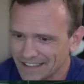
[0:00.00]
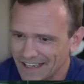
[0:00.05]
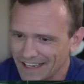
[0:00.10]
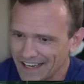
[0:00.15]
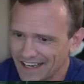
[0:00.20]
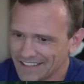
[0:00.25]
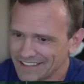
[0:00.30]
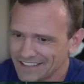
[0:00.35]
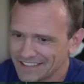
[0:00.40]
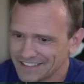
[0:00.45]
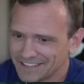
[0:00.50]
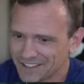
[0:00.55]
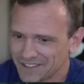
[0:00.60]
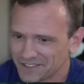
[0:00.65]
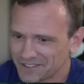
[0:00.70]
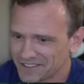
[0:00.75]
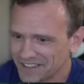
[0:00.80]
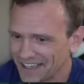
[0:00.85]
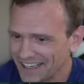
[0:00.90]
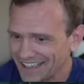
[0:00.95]
I just
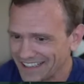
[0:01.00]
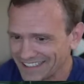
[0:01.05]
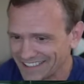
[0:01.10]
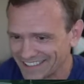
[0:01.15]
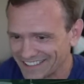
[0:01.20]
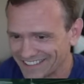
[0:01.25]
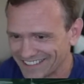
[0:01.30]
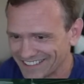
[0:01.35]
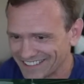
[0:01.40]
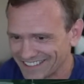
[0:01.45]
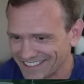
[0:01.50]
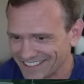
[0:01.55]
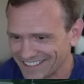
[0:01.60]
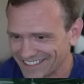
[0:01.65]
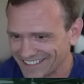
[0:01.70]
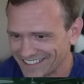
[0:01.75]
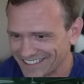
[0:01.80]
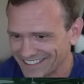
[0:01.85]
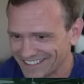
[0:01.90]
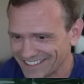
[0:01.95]
don't like her.
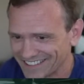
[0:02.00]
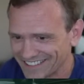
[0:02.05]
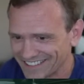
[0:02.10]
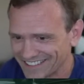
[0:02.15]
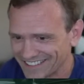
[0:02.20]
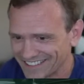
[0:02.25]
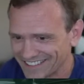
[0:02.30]
I